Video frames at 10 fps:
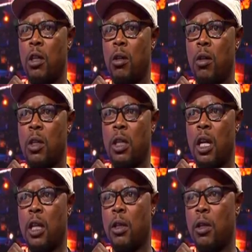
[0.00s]
You know,
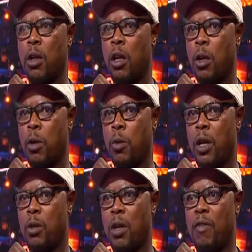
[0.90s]
we
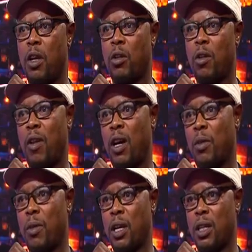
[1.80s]
had to have a lot of
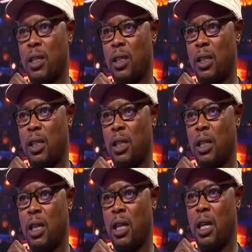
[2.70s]
hard work
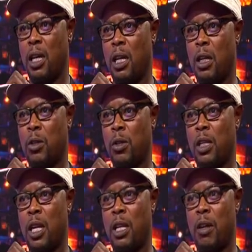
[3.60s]
and to
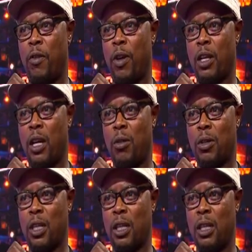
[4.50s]
stay in a foreign
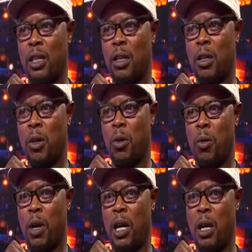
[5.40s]
country
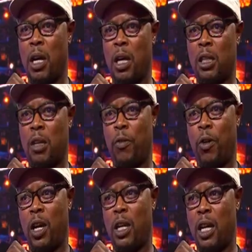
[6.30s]
where, as a
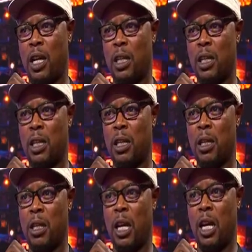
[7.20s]
foreigner,
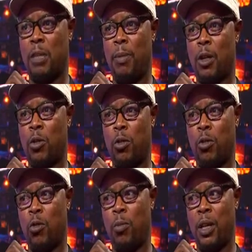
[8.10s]
they expect you to
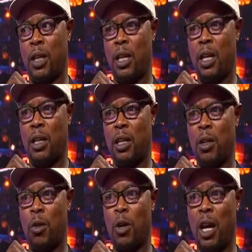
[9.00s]
do better than
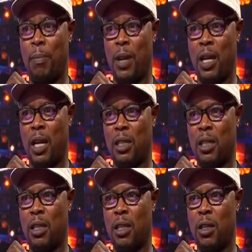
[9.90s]
local players.